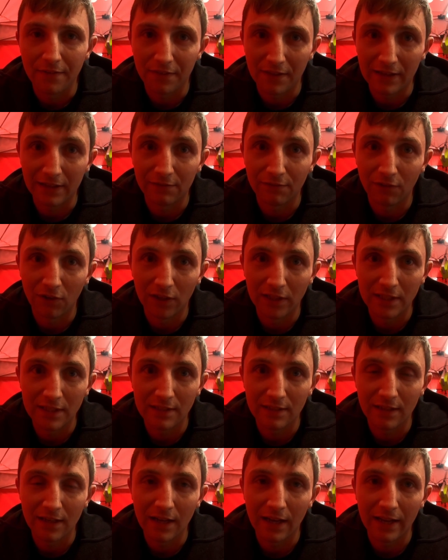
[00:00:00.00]
thankfully
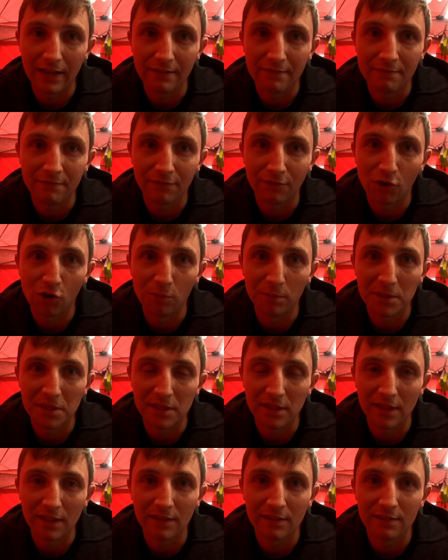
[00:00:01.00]
Glenn
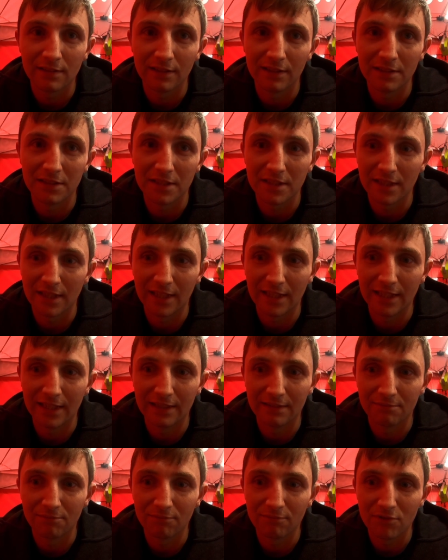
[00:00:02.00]
Forbister has
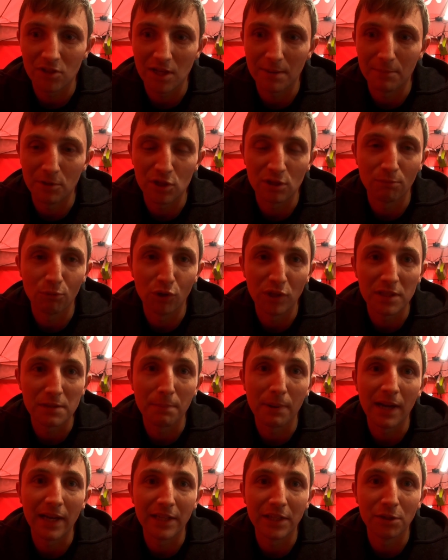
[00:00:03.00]
sent me some money to
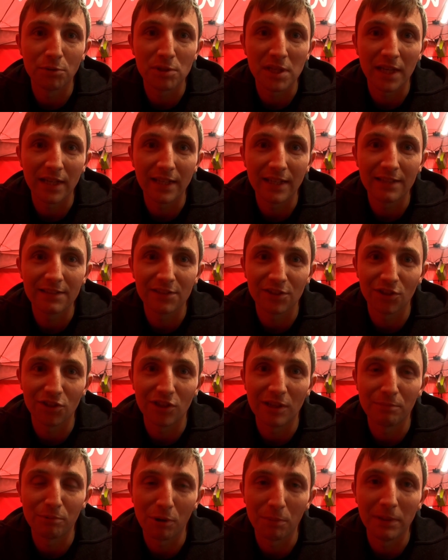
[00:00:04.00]
buy a new tyre, so
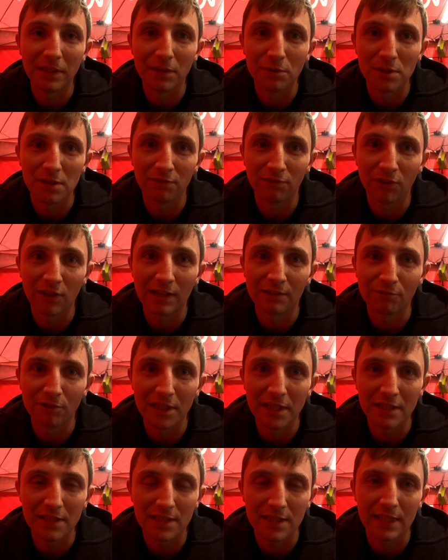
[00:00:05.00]
I'll probably use it for that
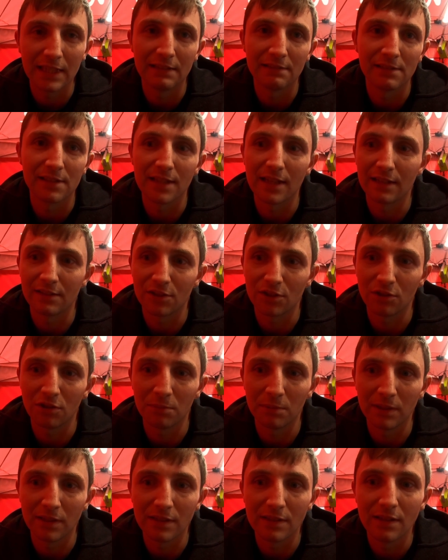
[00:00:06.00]
race, since that's going
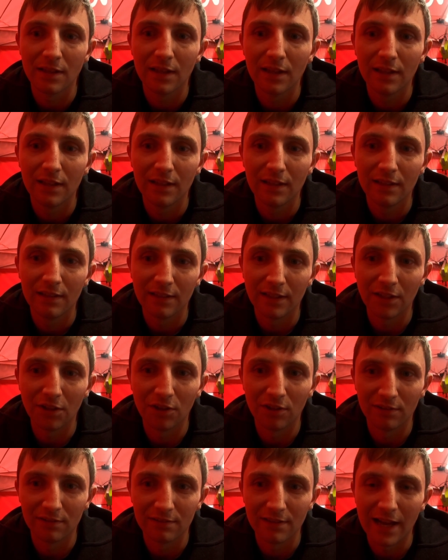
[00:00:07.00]
to be, you
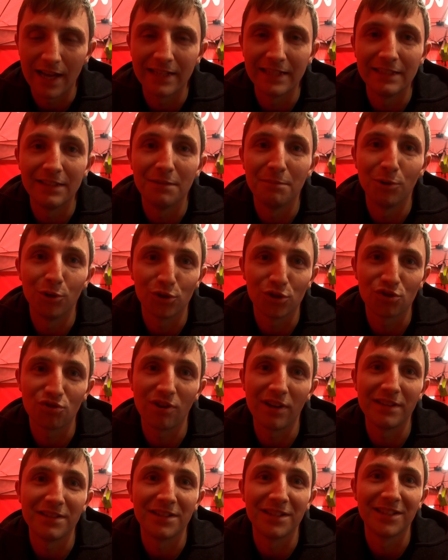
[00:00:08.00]
know, I need the most
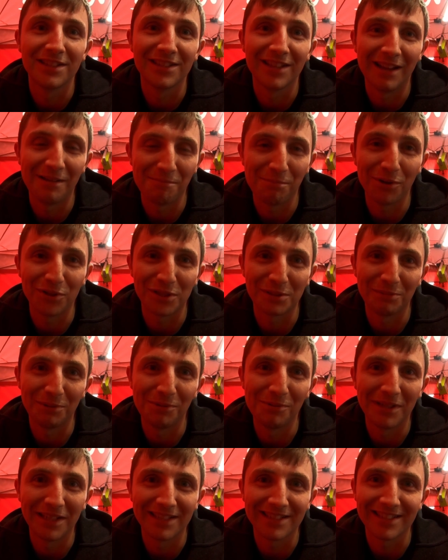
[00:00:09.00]
tread
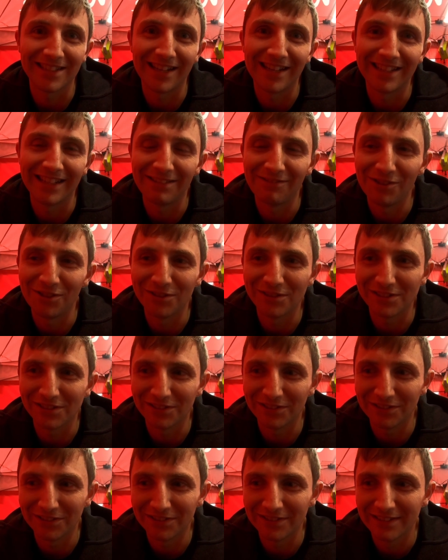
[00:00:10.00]
possible when I start that one.
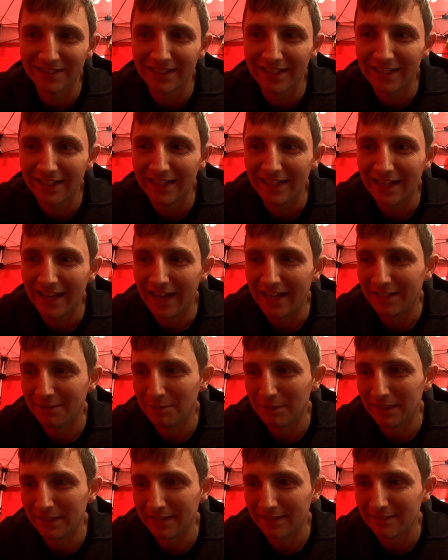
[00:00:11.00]
So
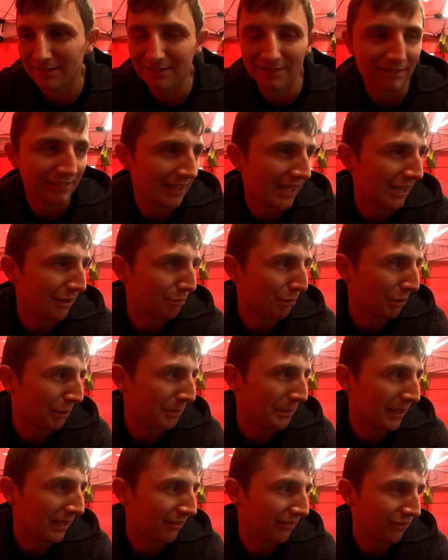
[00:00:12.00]
anyway, that'll
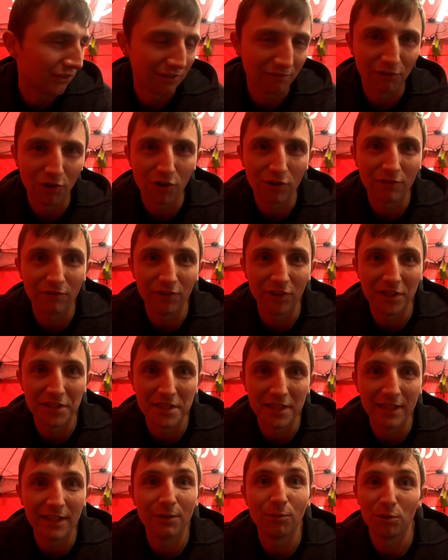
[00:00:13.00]
probably be it for the vlog for
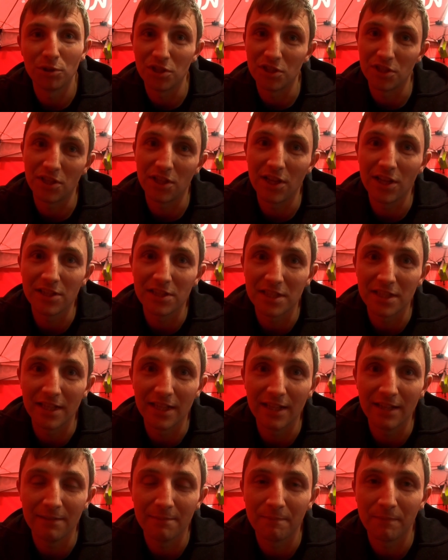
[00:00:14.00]
today, which is
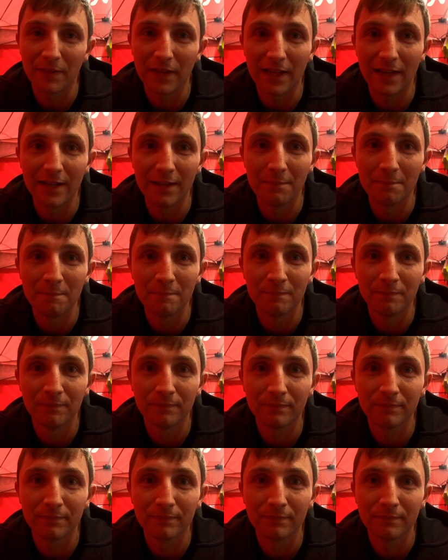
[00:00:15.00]
Thursday. Oh,